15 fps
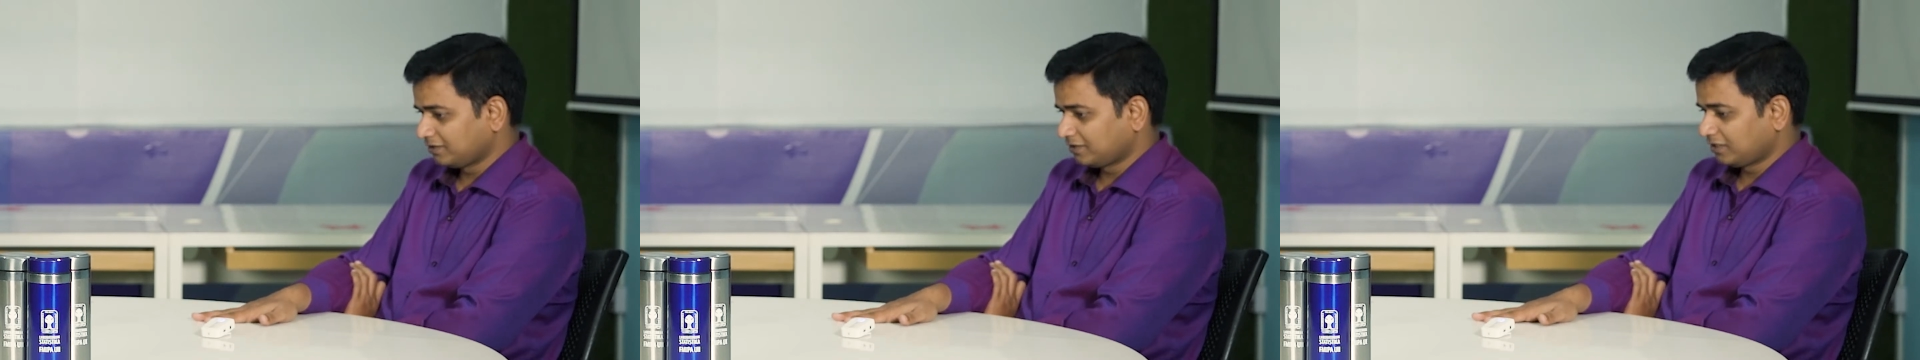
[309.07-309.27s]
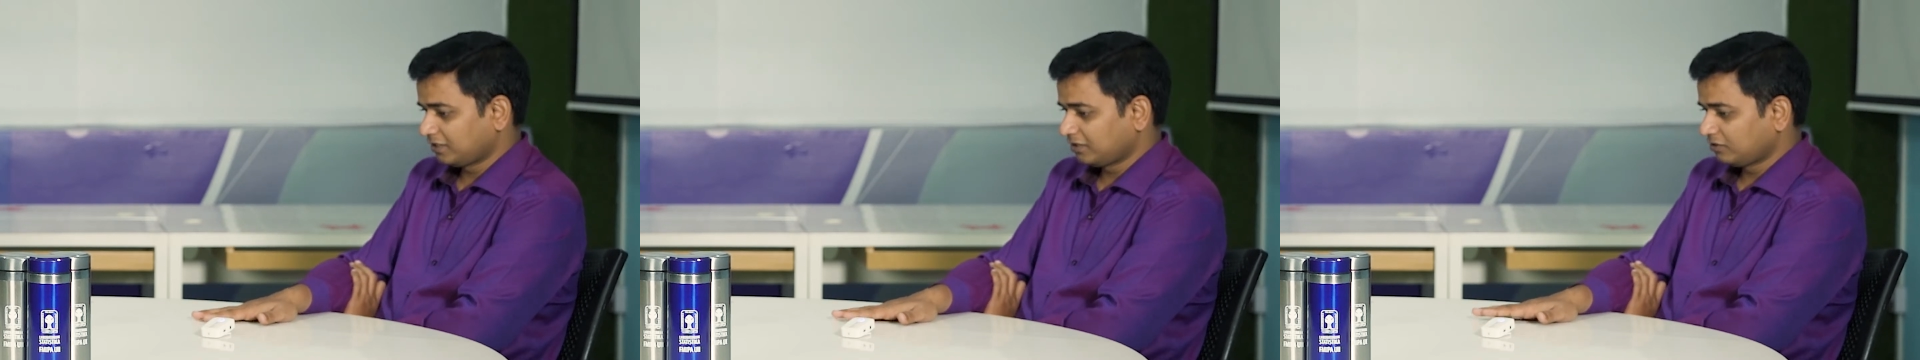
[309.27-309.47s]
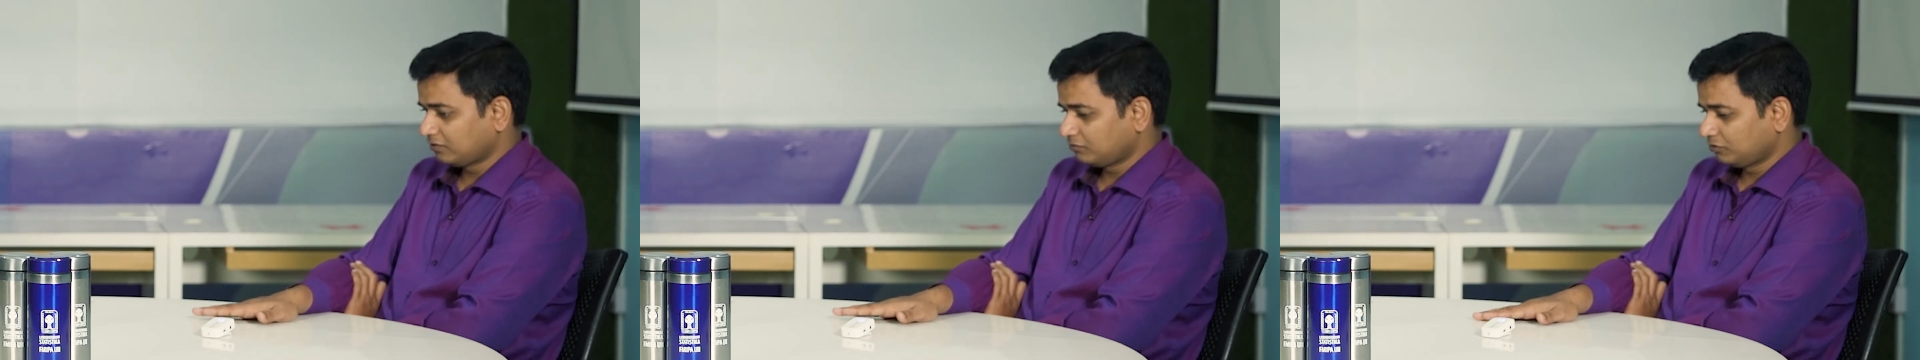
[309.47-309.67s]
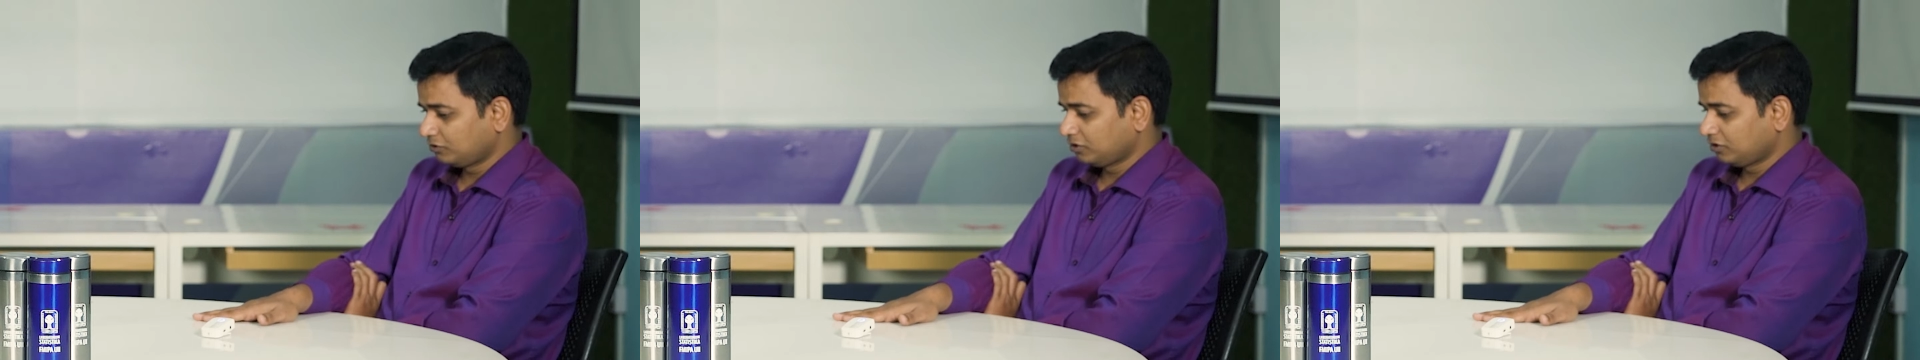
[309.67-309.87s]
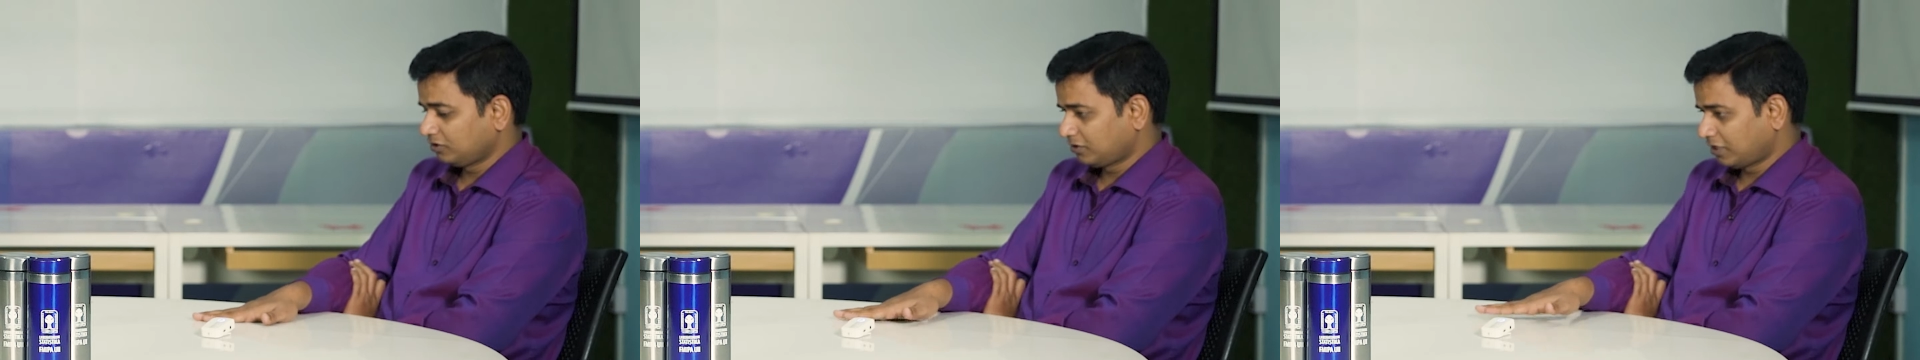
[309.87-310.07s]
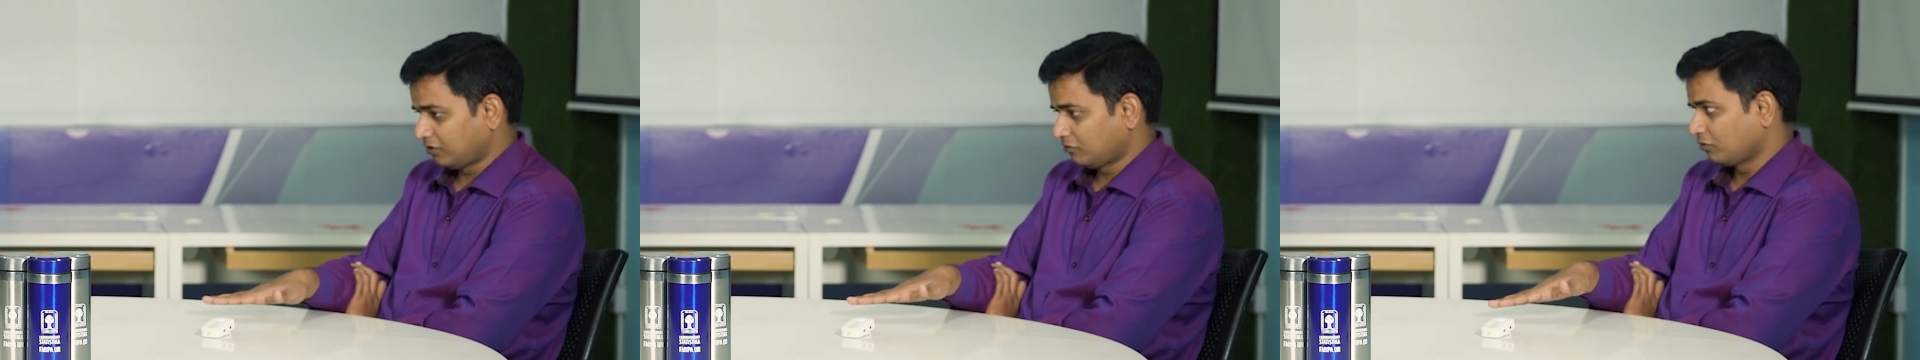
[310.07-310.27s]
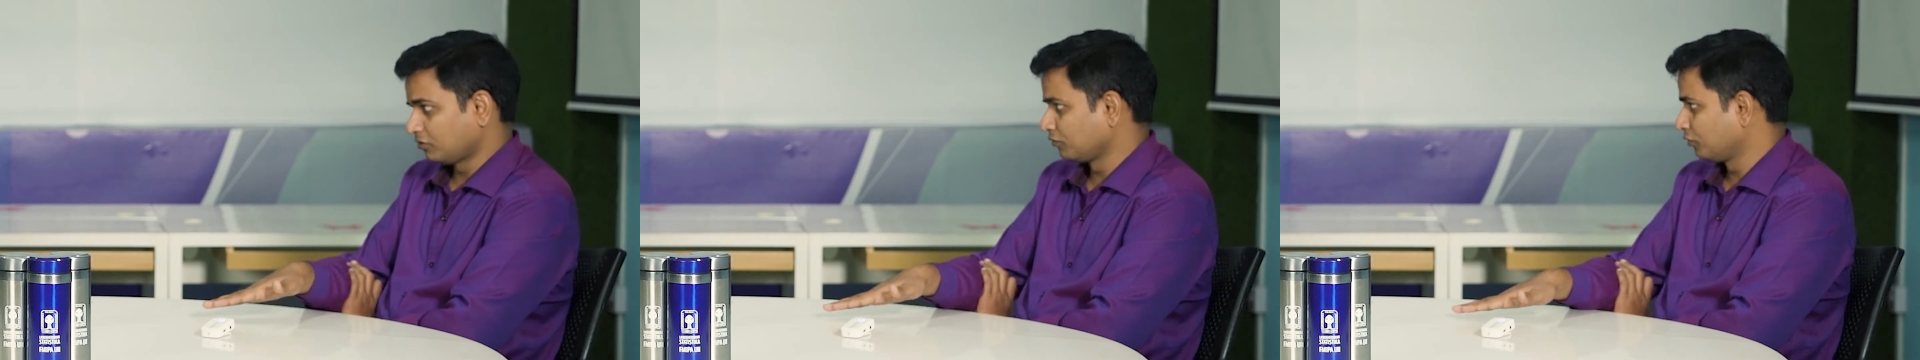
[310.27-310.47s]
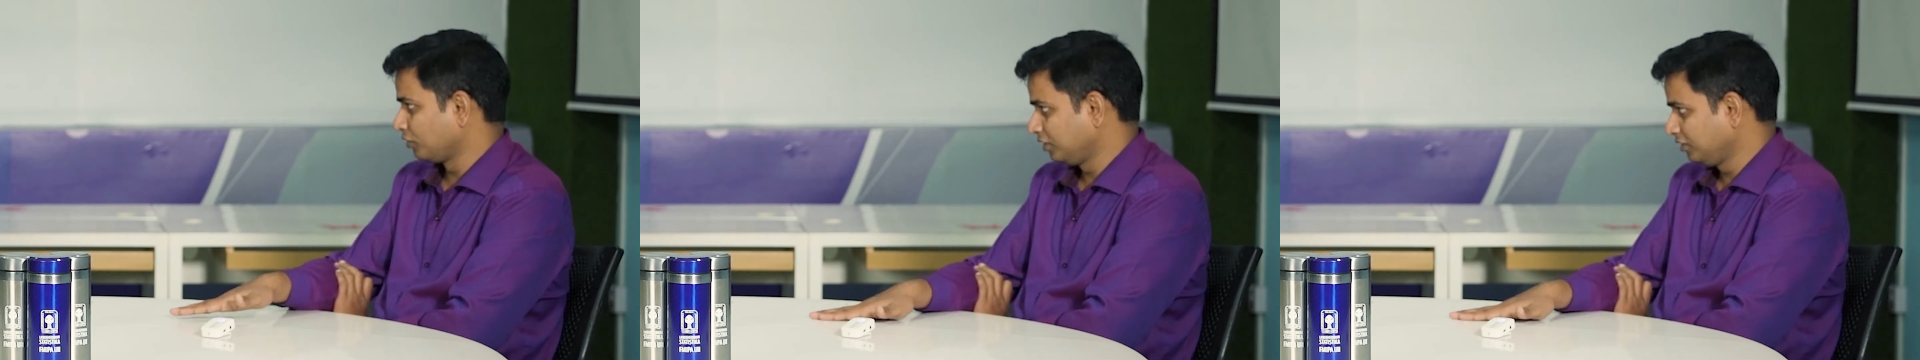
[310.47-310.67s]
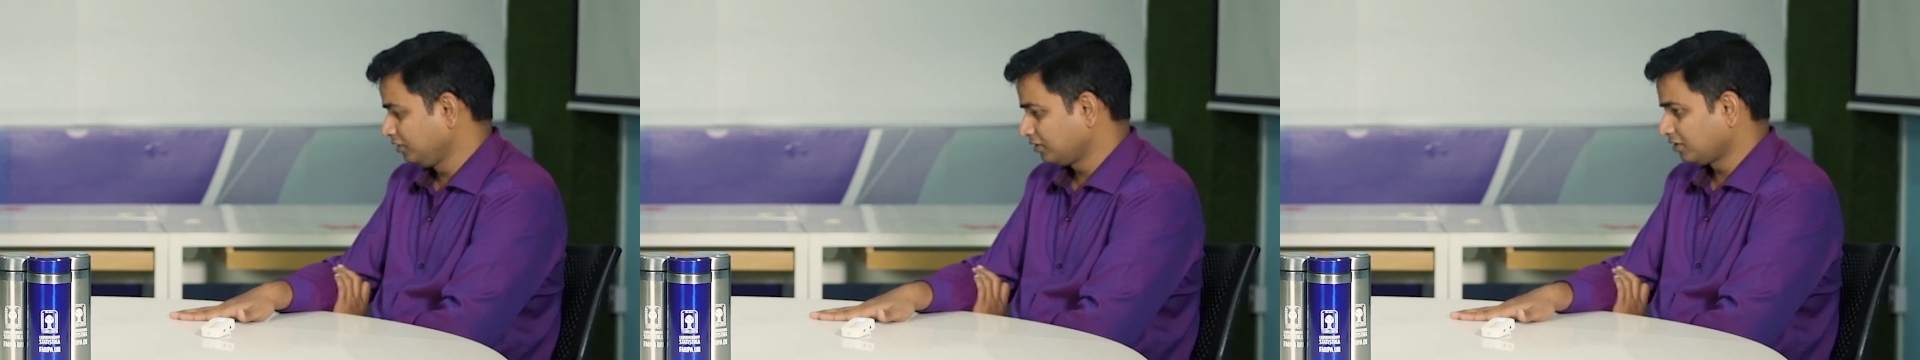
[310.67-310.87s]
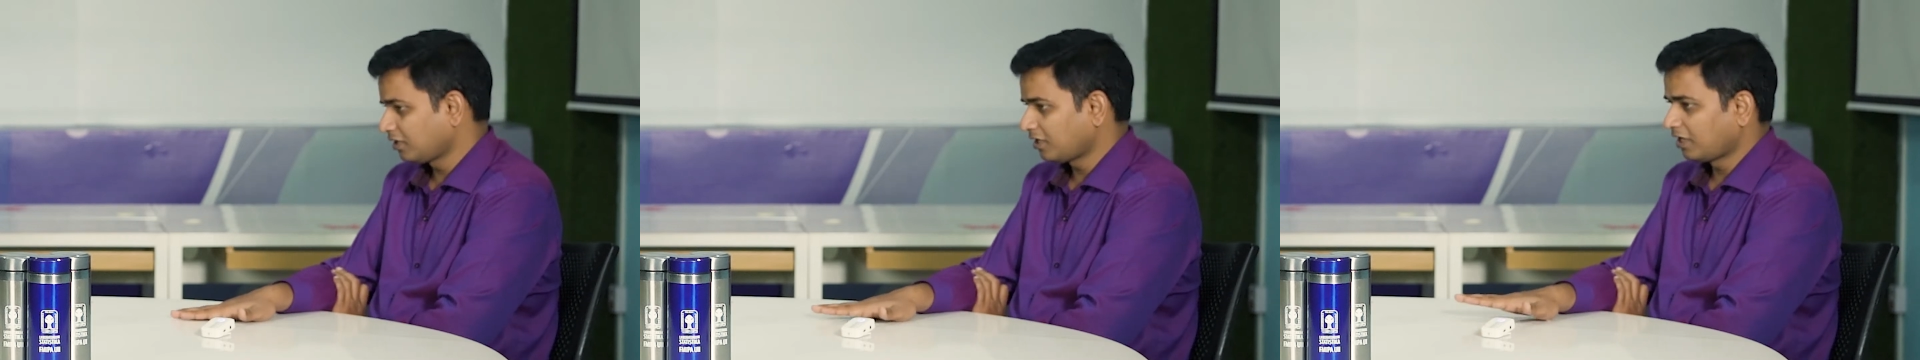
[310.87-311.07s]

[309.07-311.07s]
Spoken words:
say which is like ongoing,